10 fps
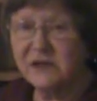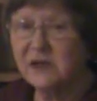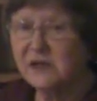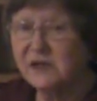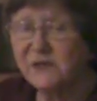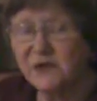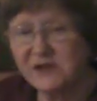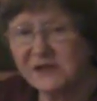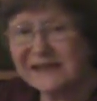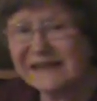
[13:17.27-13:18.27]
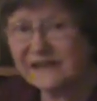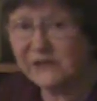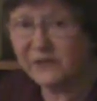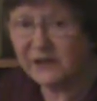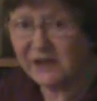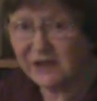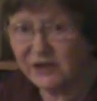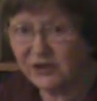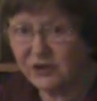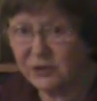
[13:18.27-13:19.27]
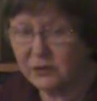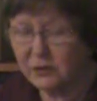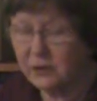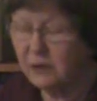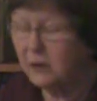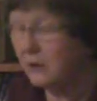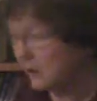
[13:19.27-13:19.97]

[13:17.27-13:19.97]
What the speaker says: as far as classification. All